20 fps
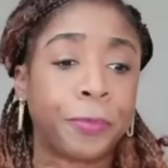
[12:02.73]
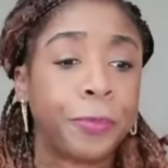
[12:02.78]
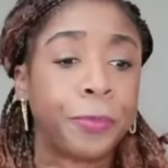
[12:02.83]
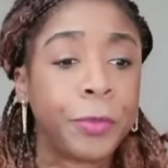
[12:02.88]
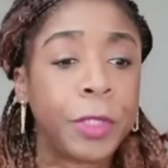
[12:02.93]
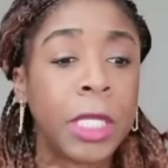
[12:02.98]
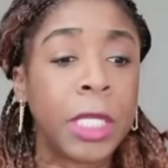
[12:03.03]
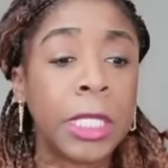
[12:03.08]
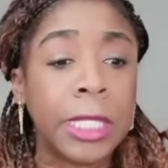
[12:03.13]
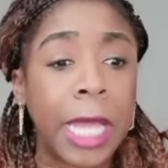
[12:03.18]

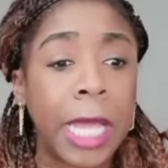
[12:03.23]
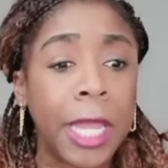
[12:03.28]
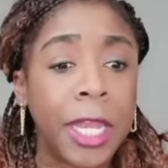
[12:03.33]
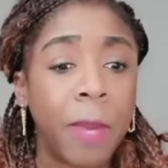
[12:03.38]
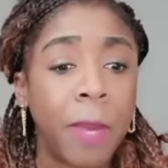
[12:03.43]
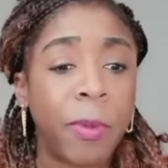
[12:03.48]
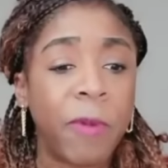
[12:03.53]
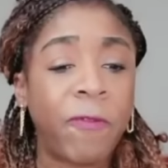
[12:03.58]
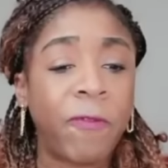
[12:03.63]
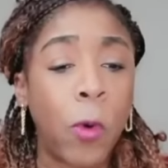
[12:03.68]
Line
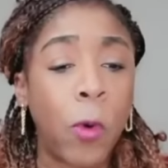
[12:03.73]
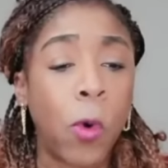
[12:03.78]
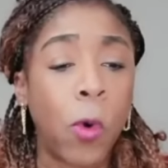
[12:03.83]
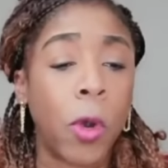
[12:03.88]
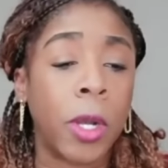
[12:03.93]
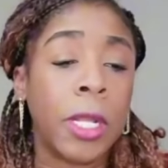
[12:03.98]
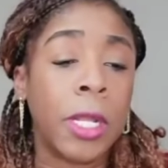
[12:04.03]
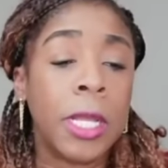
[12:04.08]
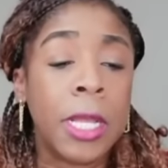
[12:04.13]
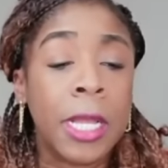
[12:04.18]
number
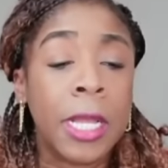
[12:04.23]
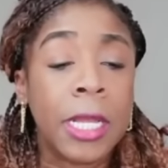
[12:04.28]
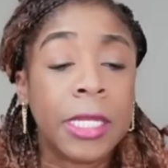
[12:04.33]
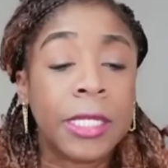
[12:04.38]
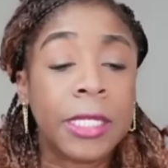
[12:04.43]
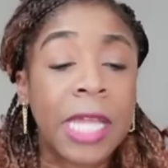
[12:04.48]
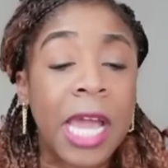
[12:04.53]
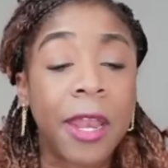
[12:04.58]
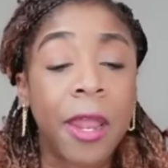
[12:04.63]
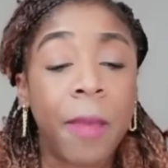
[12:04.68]
4,
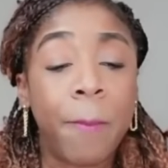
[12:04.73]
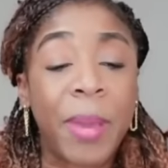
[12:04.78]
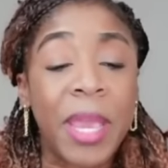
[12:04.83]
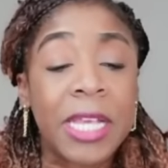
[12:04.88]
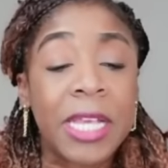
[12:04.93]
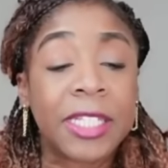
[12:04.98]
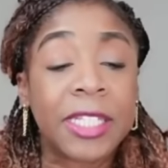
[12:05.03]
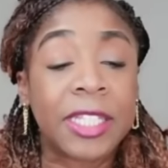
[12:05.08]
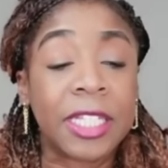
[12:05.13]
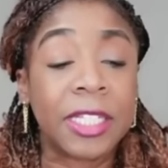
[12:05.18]
not a
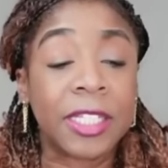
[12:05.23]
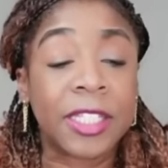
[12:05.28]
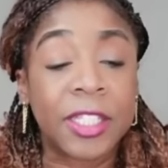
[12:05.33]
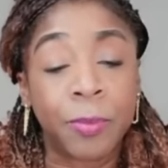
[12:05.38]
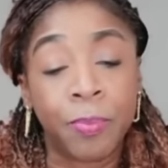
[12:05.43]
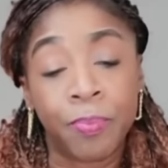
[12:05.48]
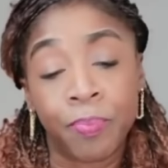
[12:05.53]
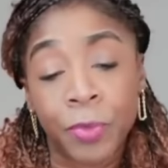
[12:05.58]
basis.